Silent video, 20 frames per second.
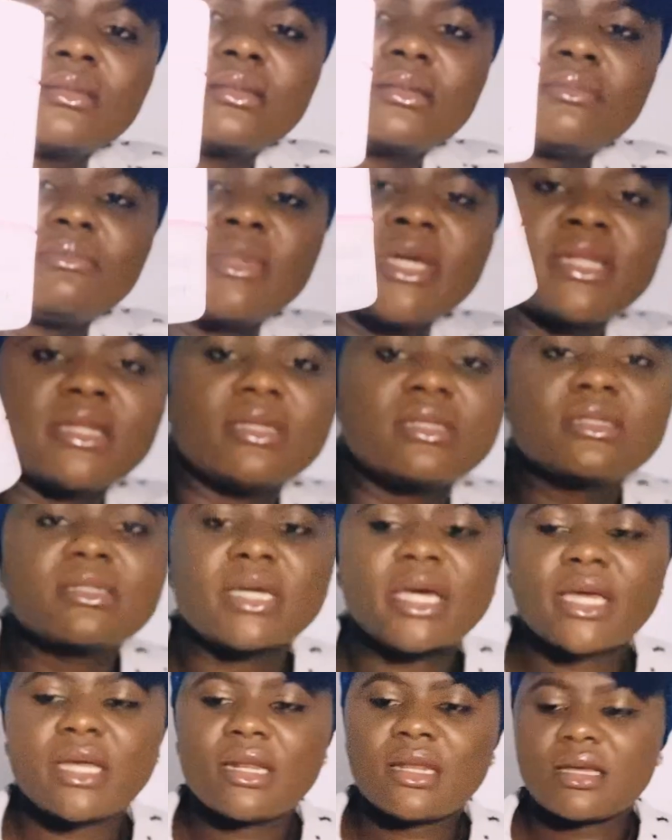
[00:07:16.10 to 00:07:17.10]
Made in
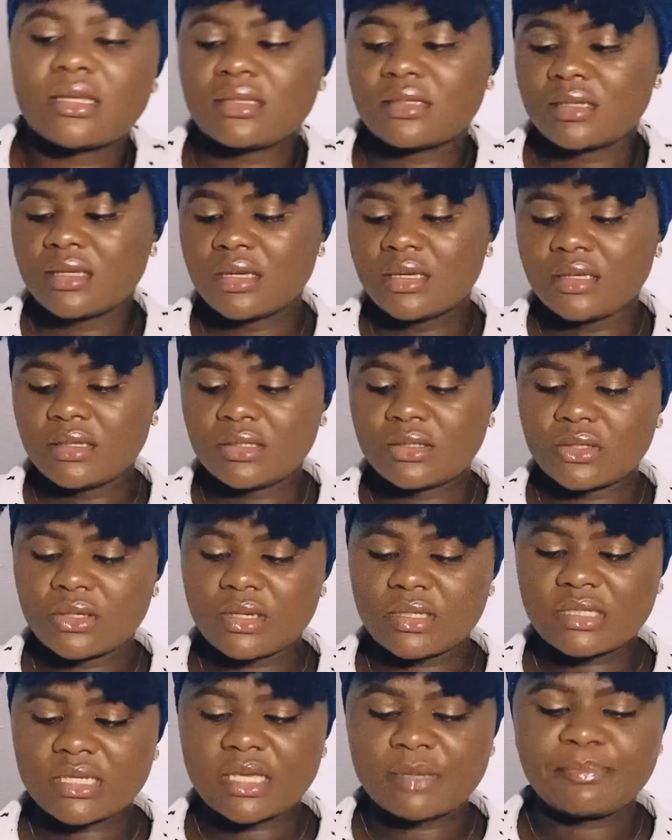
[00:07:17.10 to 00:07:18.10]
Thailand. So
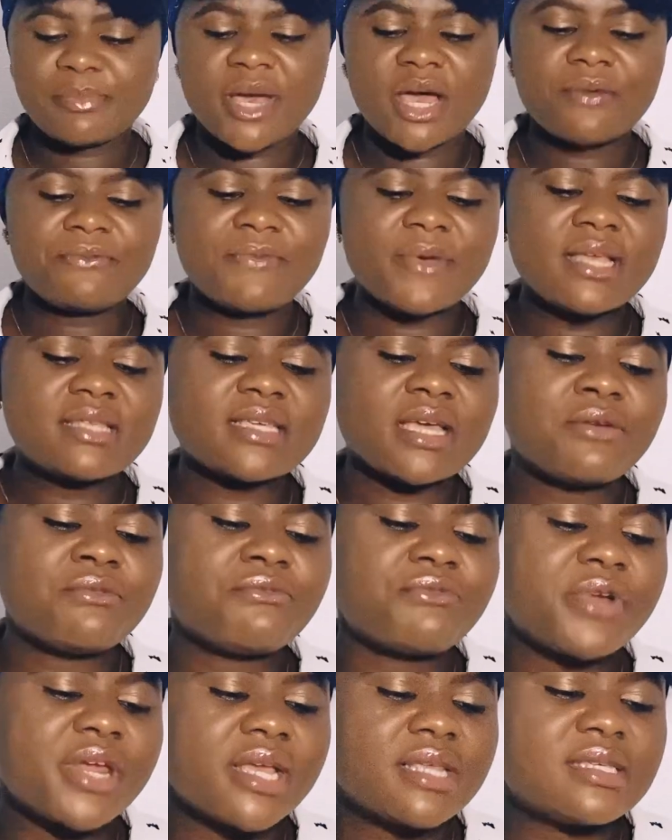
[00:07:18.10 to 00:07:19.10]
it says perfect
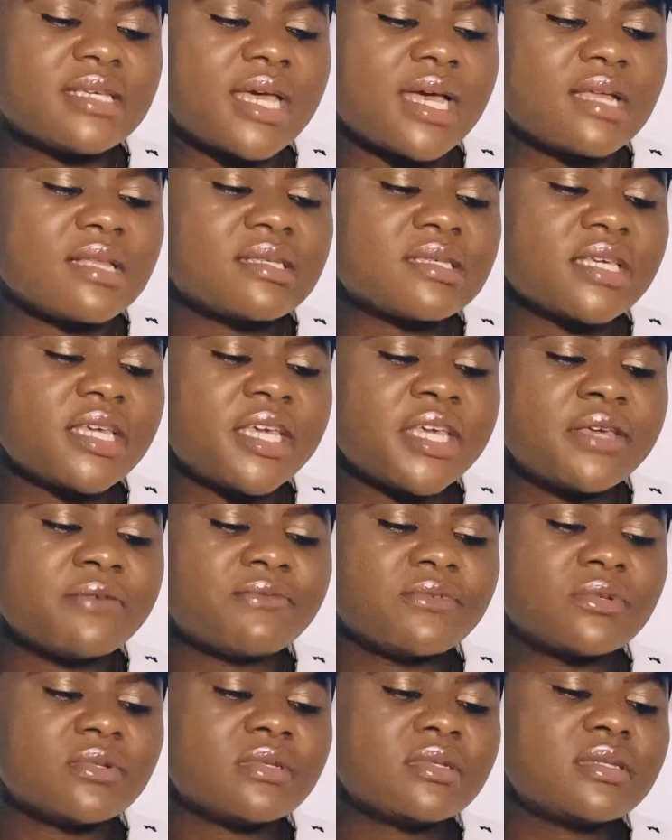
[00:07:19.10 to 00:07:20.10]
and radiant
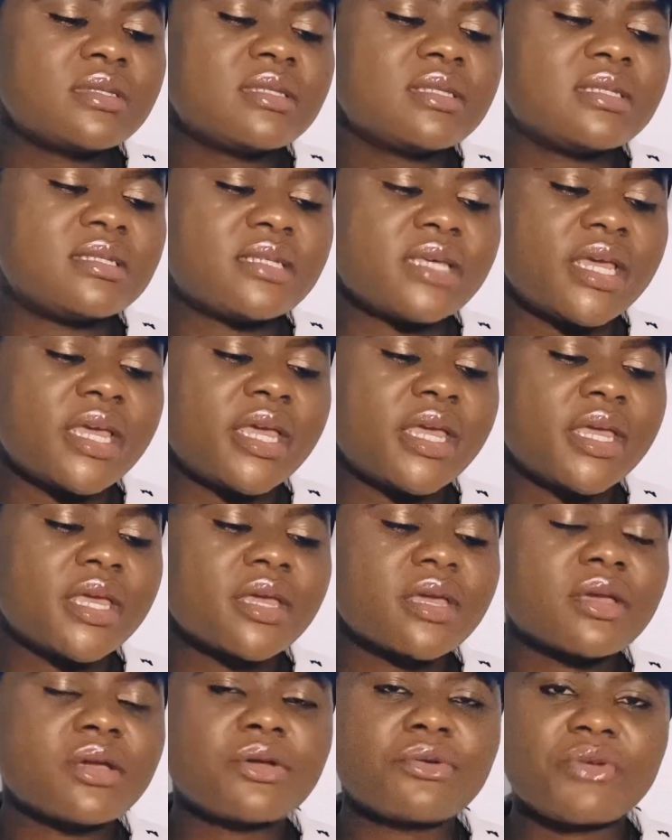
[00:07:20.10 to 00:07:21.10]
even day
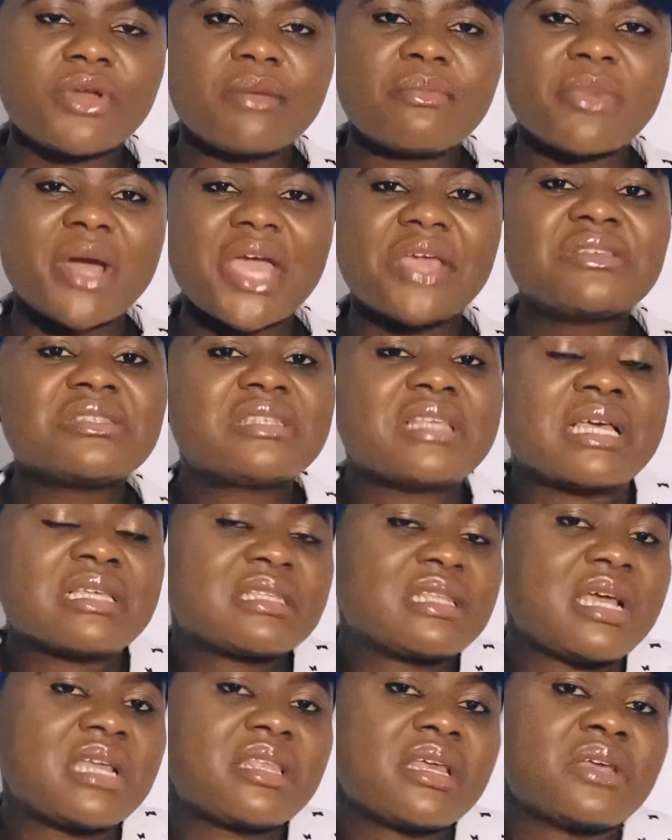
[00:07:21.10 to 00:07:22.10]
cream. But I use it
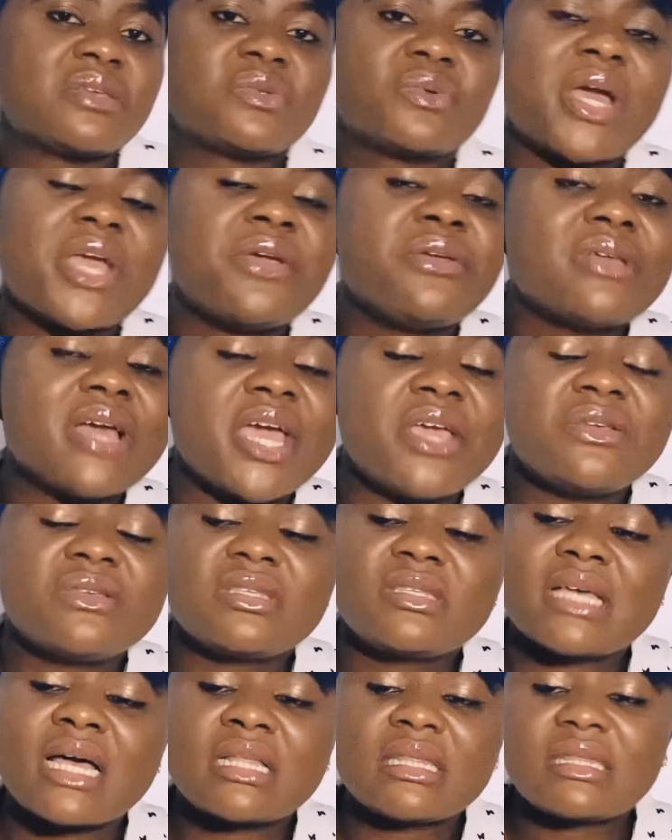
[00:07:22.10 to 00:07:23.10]
at night as well. I use
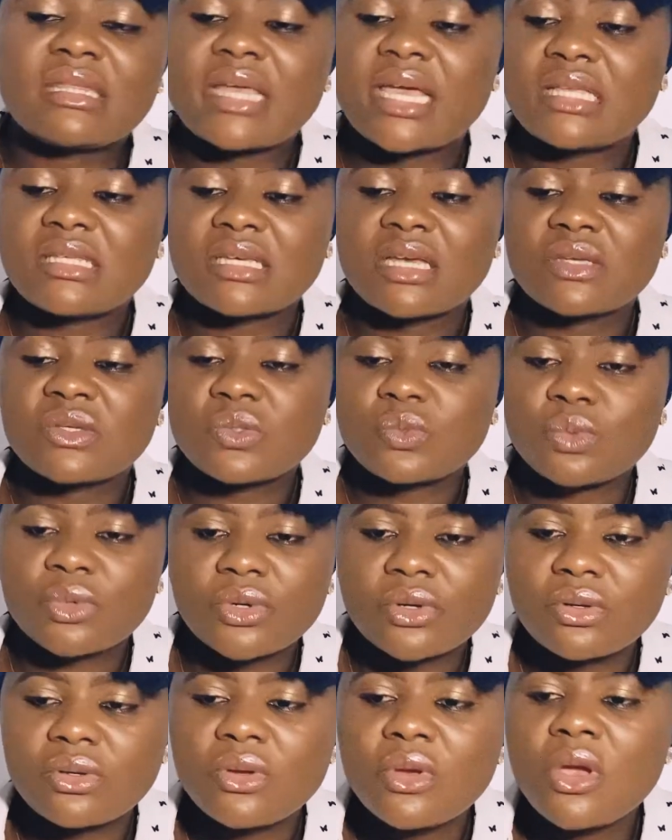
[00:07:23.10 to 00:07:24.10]
it at night as
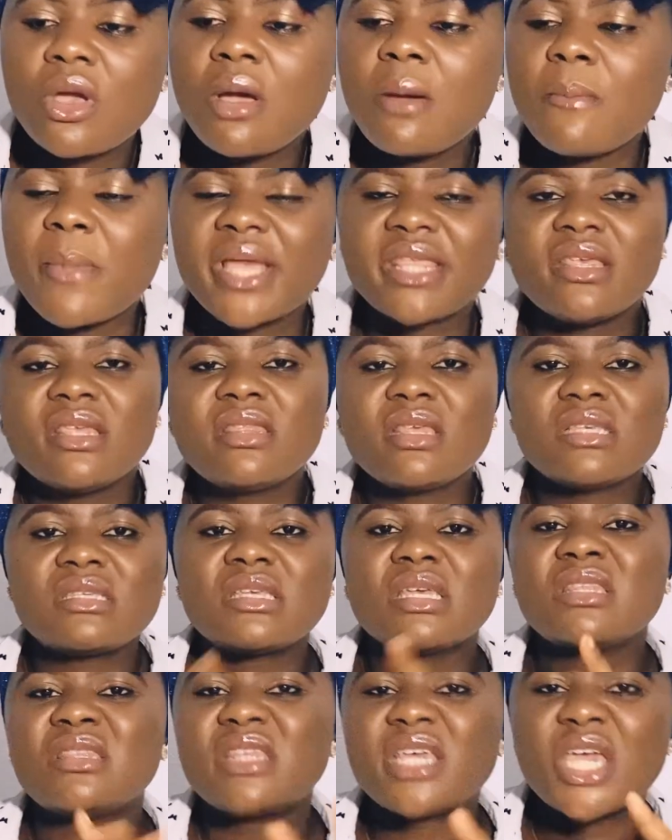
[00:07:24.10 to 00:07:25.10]
well. But I think they
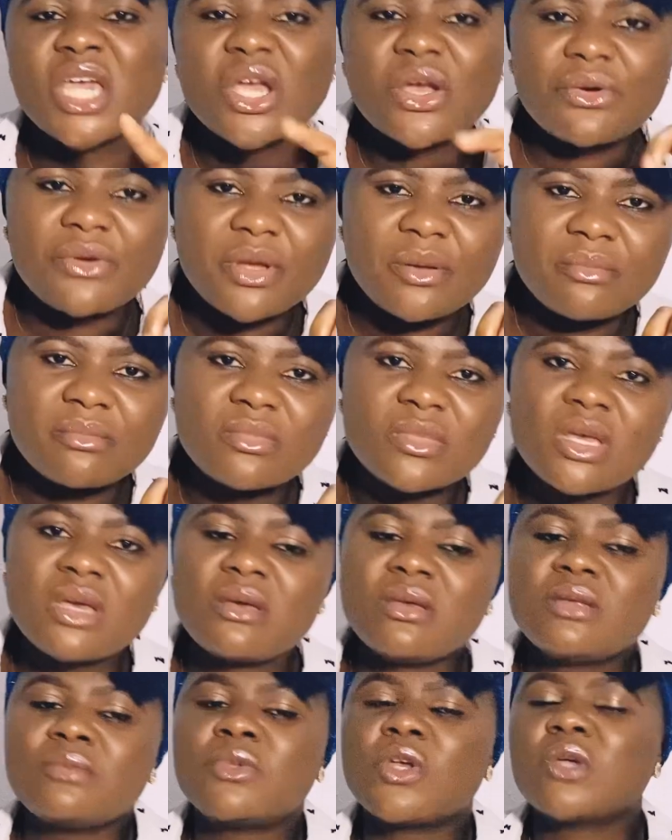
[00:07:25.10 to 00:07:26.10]
say day cream
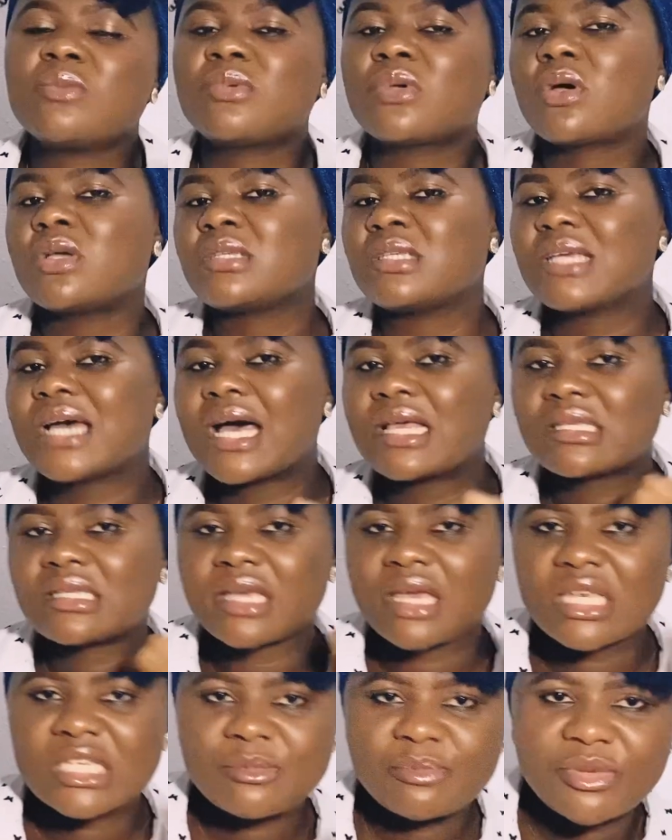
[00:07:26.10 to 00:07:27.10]
just because it has
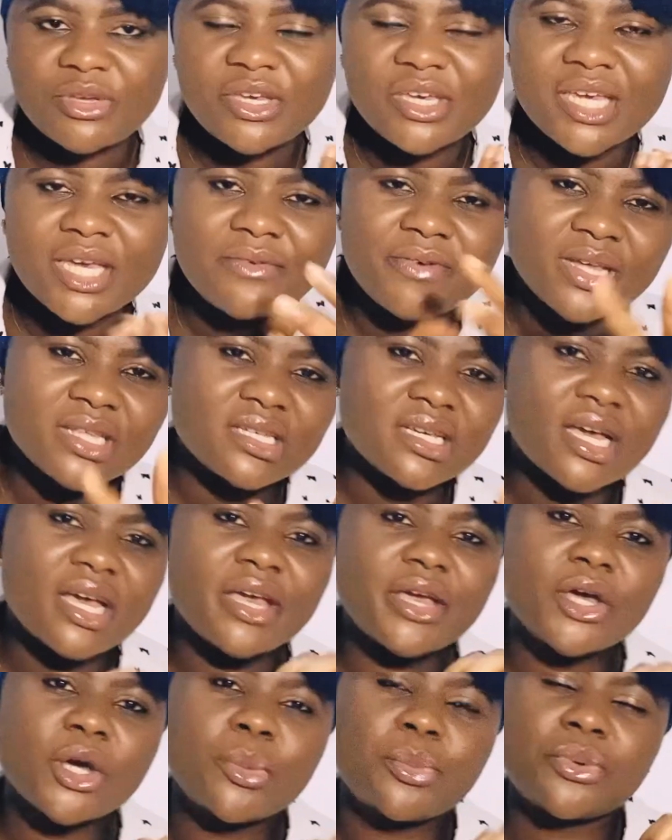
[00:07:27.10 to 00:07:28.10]
SPF and it
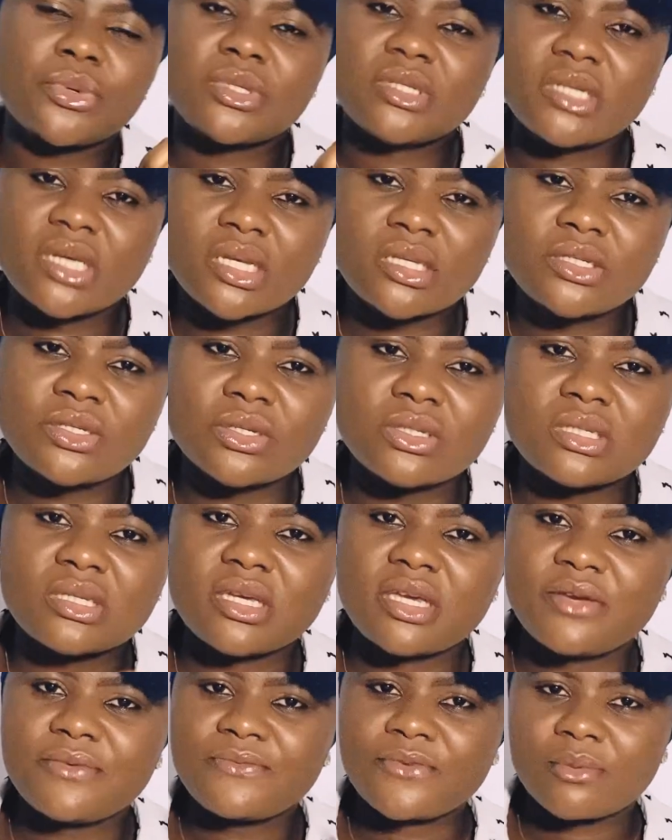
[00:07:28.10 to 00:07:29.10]
can help protect your
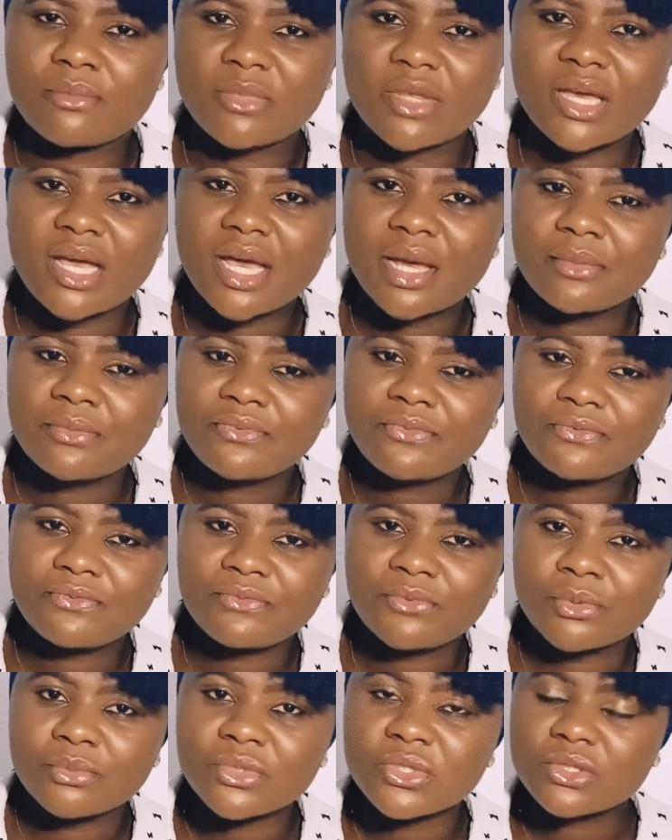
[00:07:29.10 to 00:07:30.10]
skin from the harm
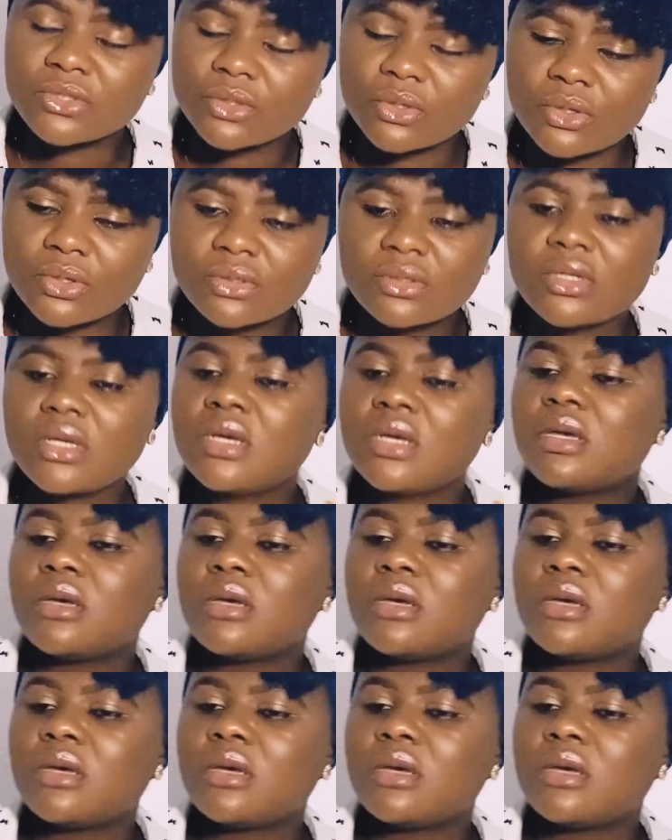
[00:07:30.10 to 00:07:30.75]
from sun.